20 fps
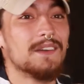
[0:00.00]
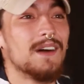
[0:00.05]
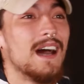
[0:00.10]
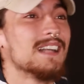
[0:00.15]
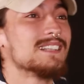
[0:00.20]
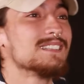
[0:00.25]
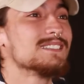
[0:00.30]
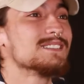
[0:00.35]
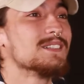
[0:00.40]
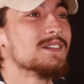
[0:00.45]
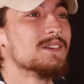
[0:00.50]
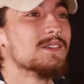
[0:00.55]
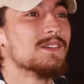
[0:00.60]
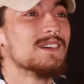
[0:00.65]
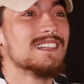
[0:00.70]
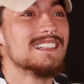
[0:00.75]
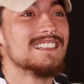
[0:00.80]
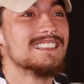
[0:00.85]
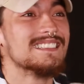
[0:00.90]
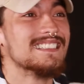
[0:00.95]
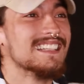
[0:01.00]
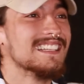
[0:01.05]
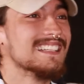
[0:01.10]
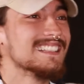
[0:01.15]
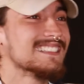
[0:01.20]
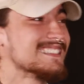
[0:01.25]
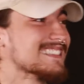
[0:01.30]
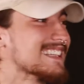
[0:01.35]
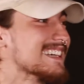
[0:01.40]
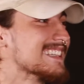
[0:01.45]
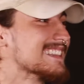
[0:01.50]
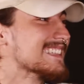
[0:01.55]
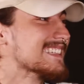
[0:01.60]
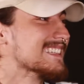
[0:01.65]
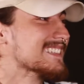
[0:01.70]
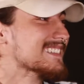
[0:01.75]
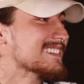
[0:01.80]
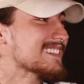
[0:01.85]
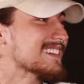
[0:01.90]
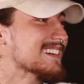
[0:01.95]
I just don't want to jinx
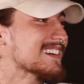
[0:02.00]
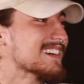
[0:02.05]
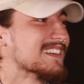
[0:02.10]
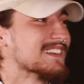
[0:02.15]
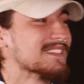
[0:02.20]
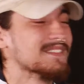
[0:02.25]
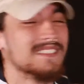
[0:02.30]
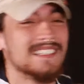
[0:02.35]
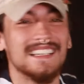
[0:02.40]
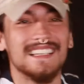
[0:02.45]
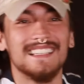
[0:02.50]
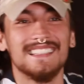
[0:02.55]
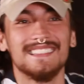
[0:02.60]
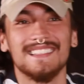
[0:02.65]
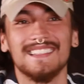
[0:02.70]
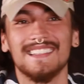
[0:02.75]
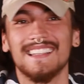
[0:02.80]
nothing, you know what I'm saying?